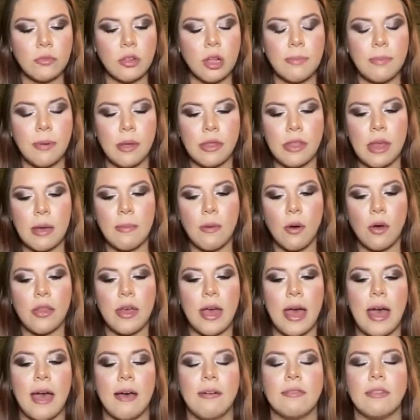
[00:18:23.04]
But they both
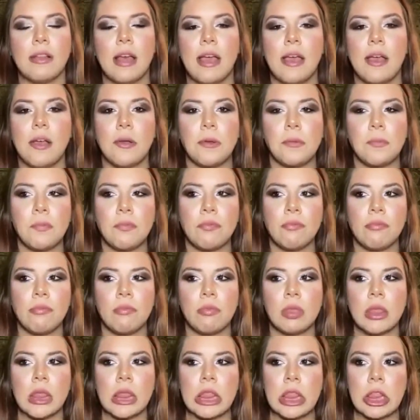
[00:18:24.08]
have like,
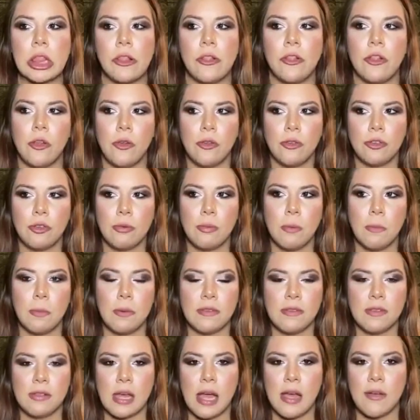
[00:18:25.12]
you know, super
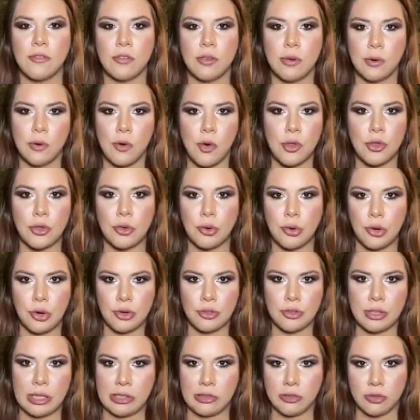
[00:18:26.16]
busy lives. They're going through
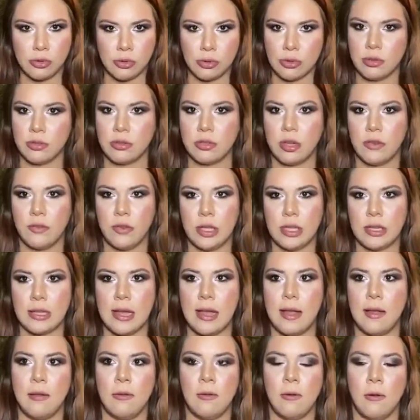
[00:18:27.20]
nursing school and stuff like
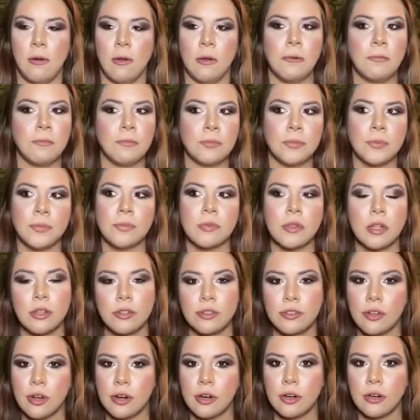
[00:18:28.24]
that, or
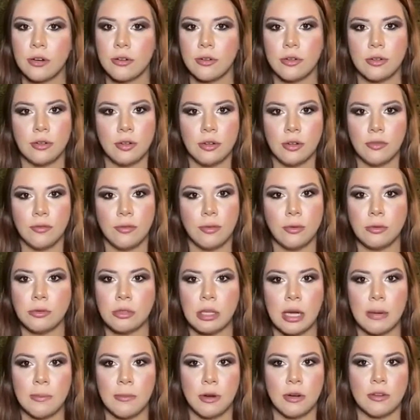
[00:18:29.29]
started a
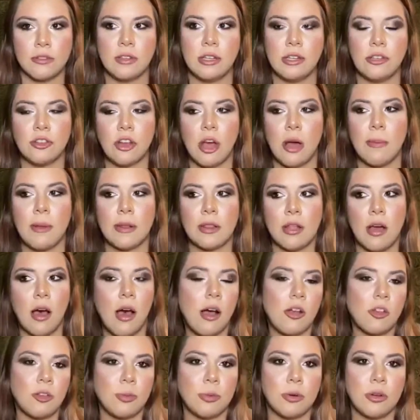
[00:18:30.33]
full-time nursing job at the
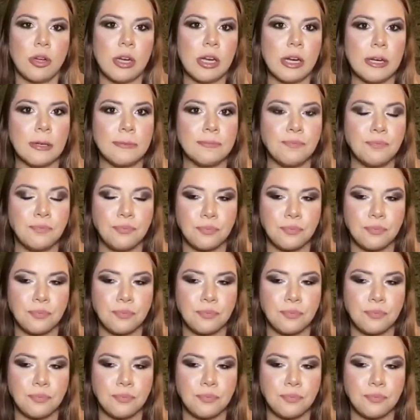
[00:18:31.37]
hospital here.